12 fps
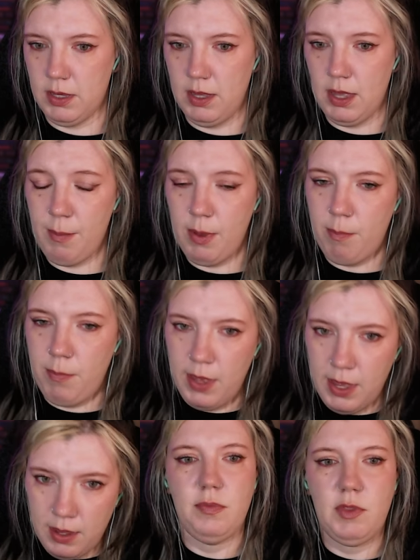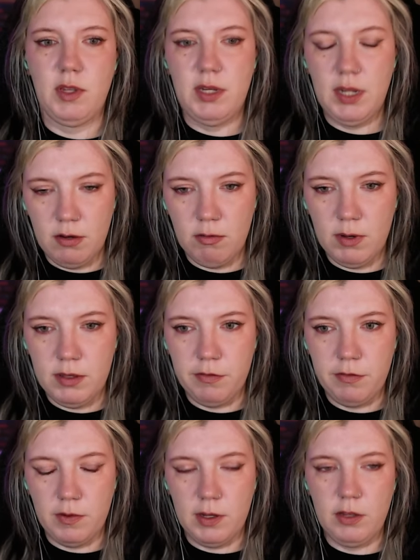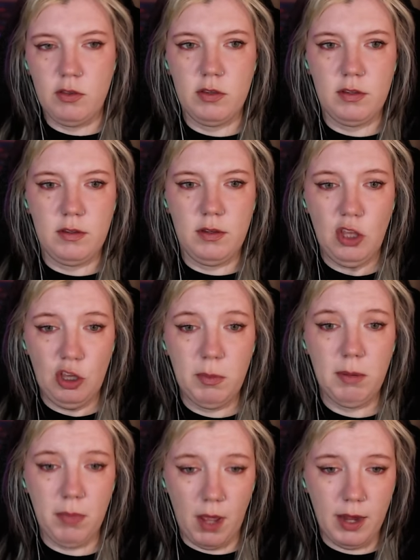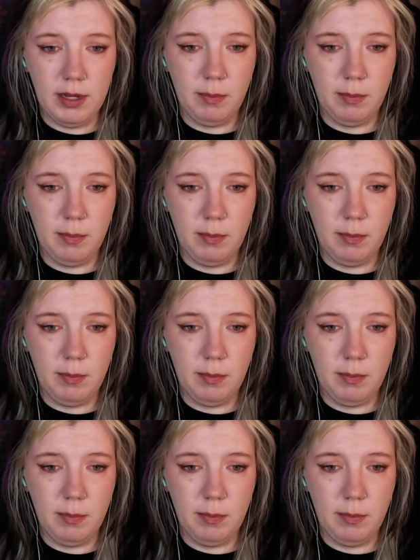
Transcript: I'ma bet the dinner in the fridge is human body